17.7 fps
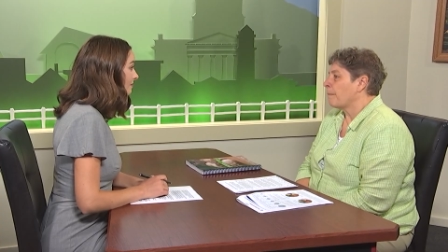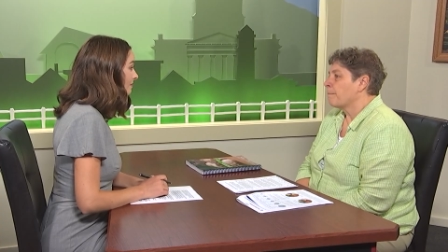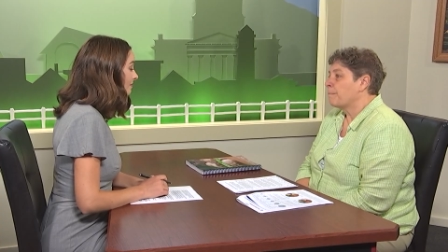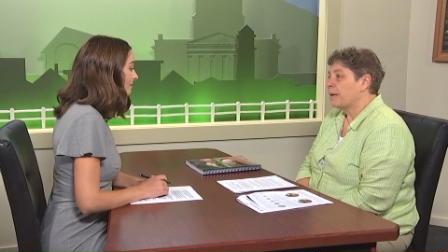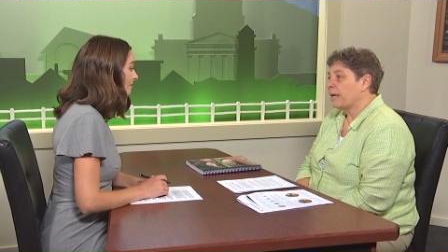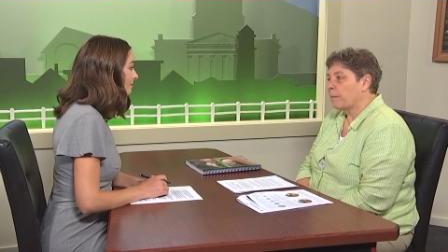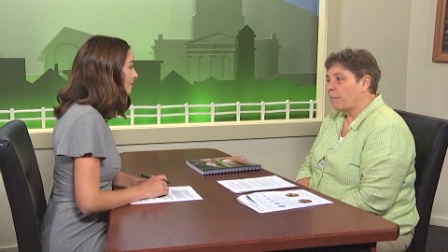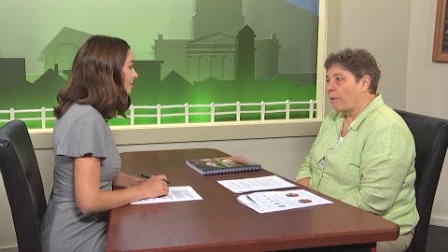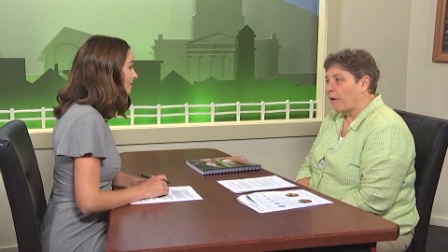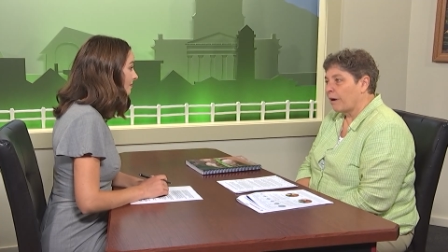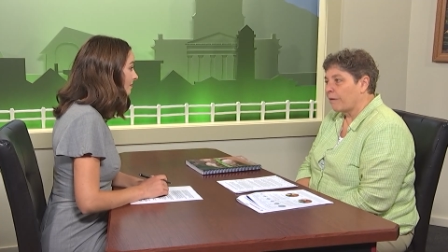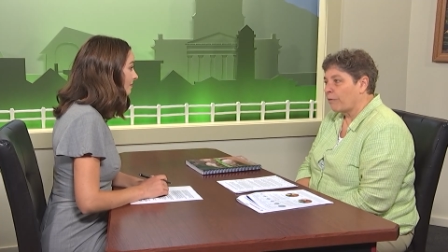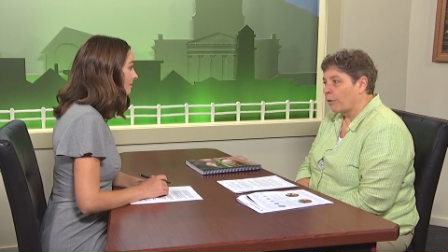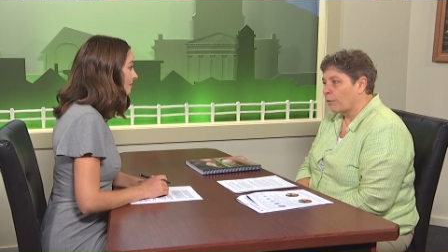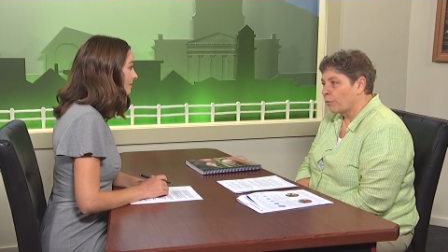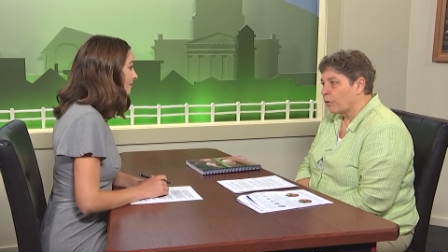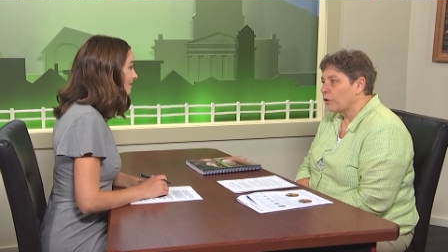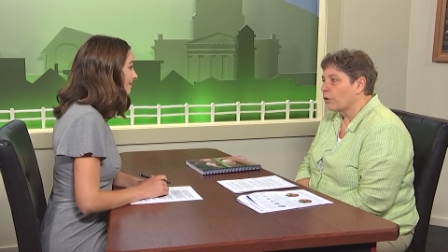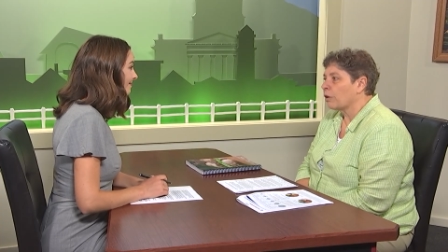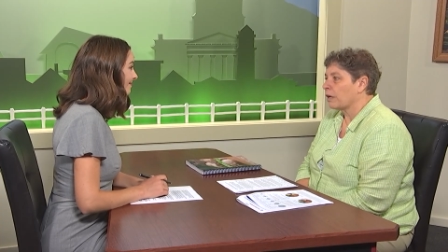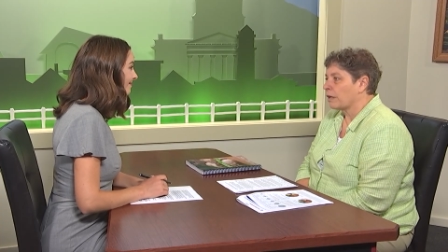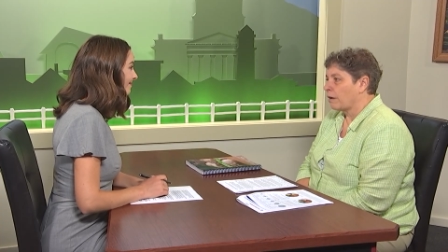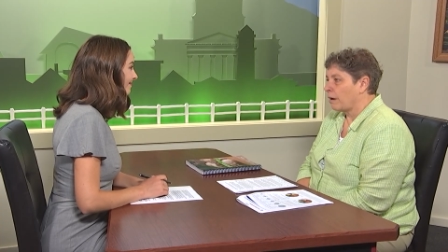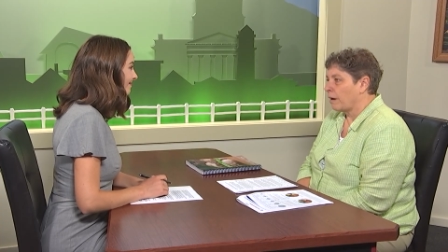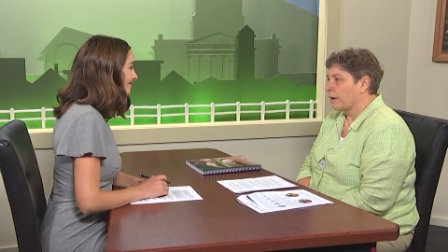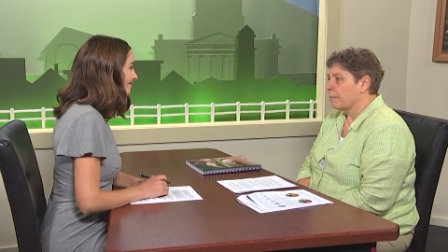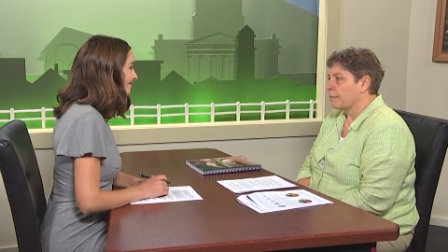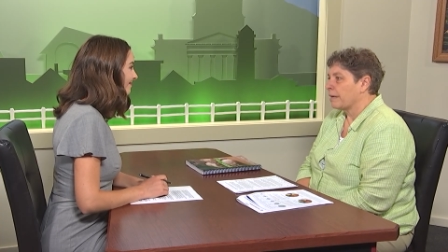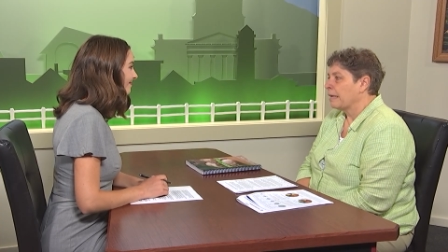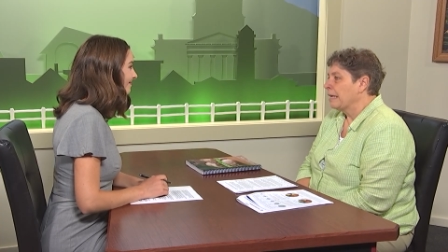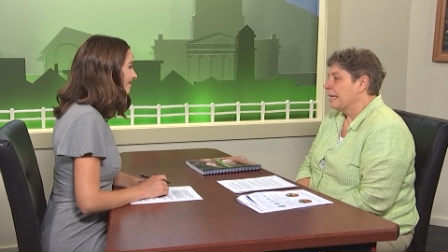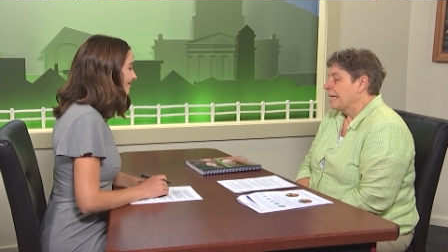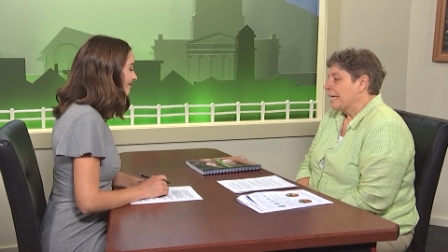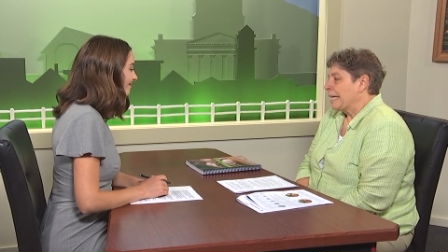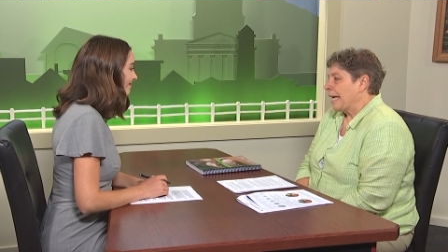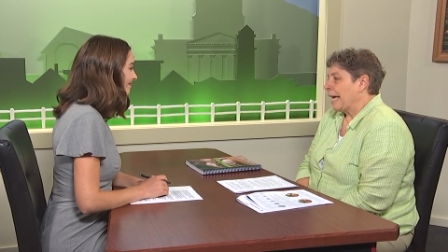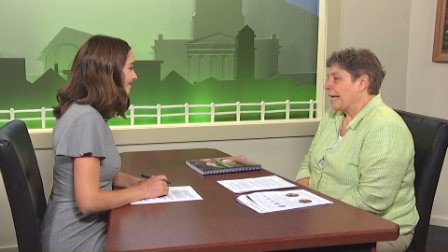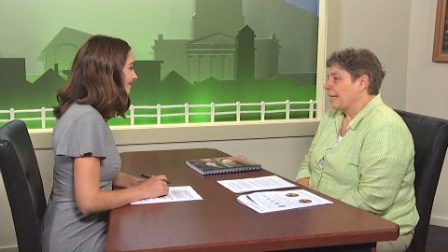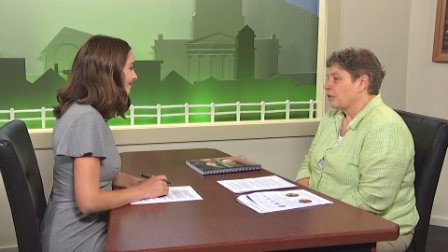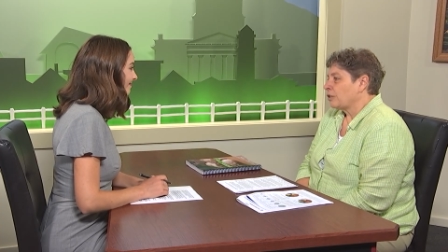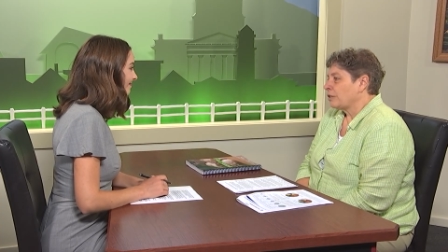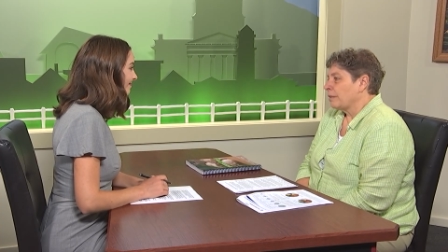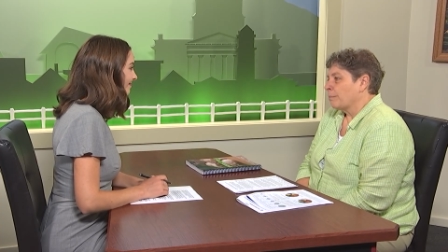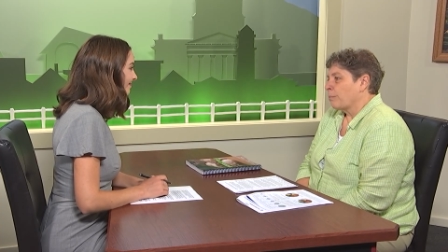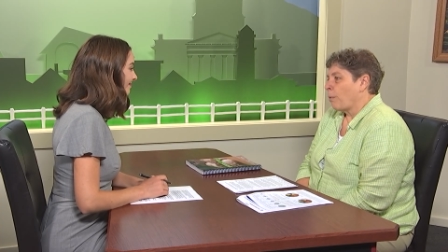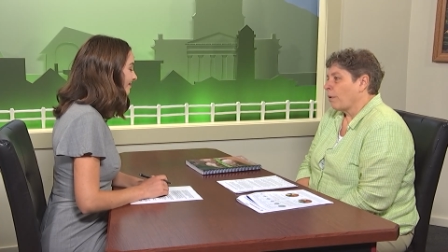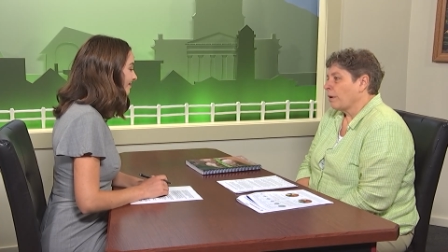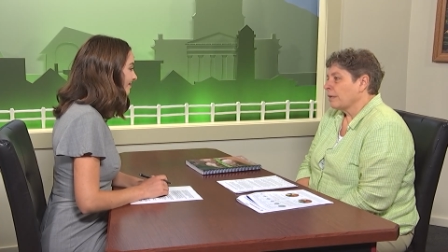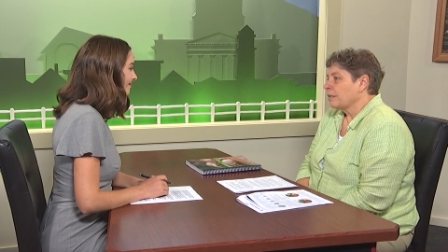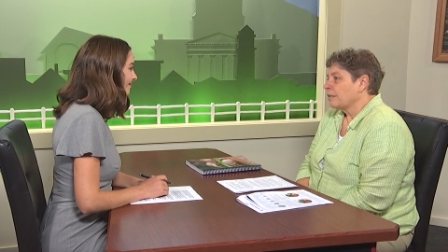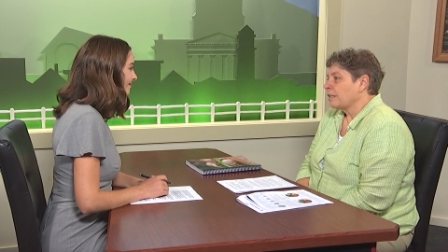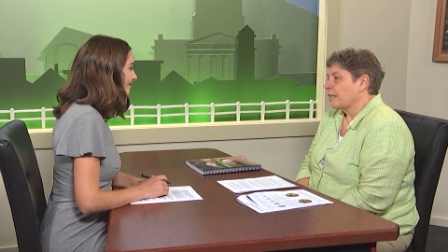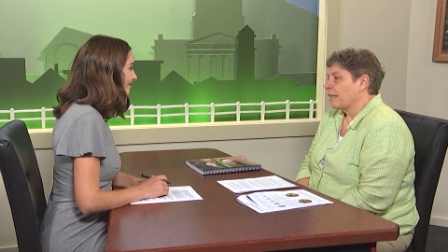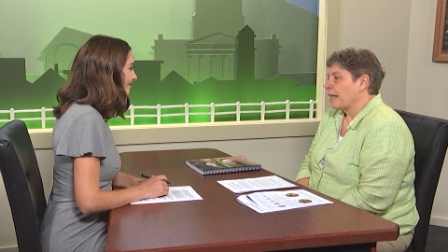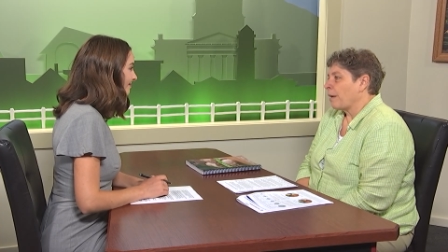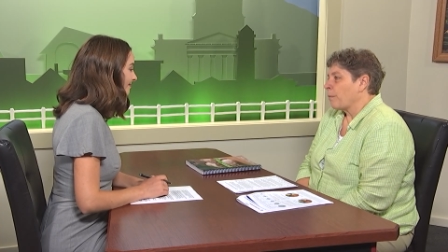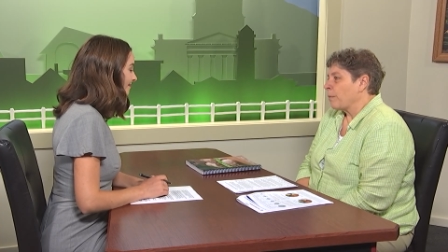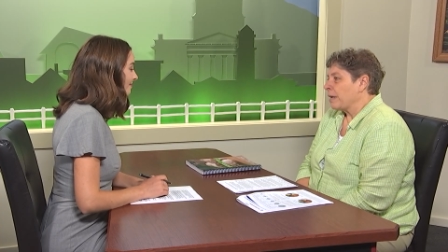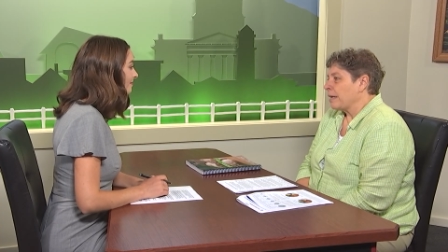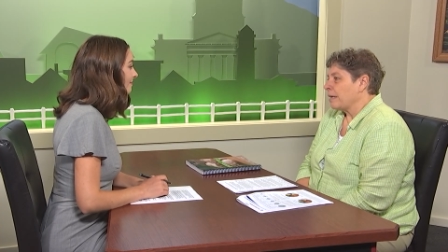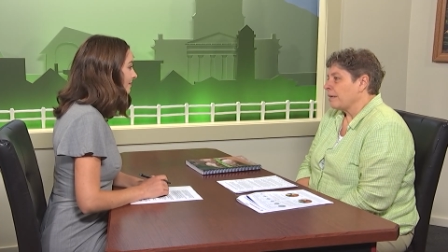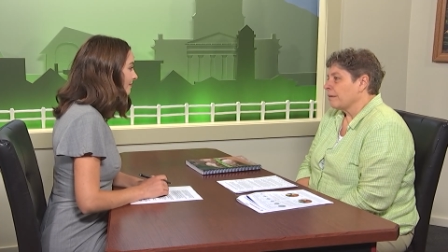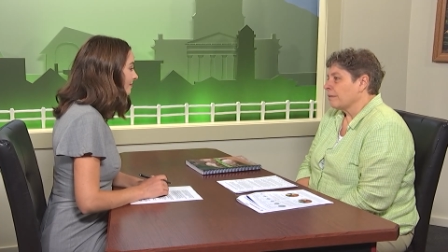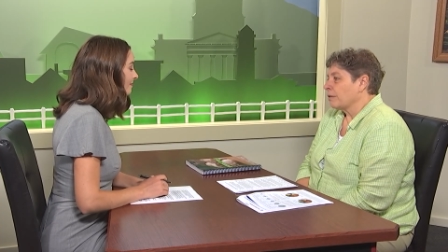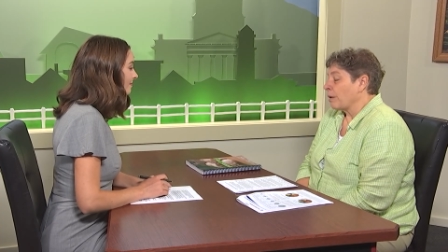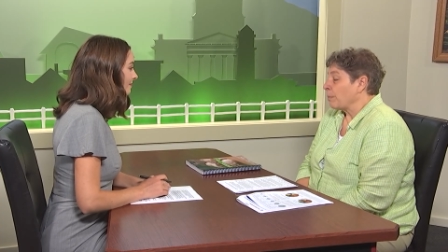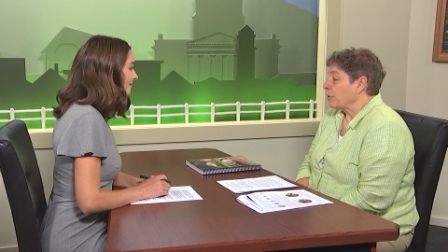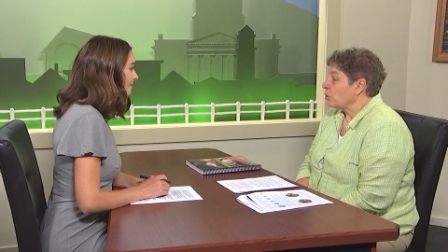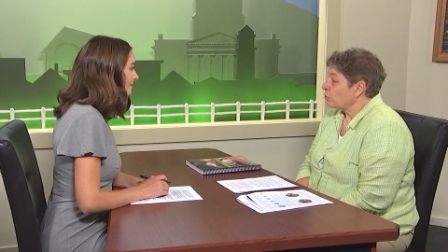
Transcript: a big part of our rural economy, and it's important to, that we that we